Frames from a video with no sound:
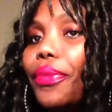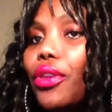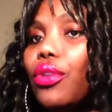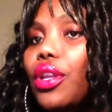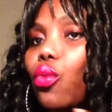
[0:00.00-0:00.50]

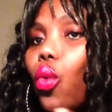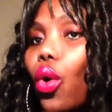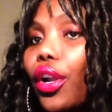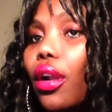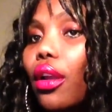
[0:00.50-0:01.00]
You need
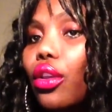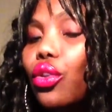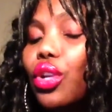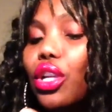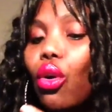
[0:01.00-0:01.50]
water, you
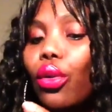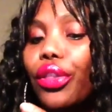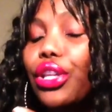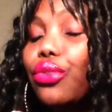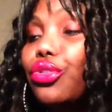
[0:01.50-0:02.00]
need all
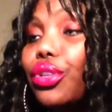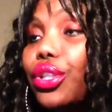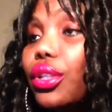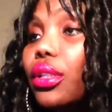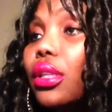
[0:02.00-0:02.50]
the
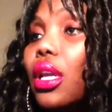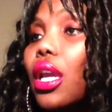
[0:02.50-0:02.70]
nutritions,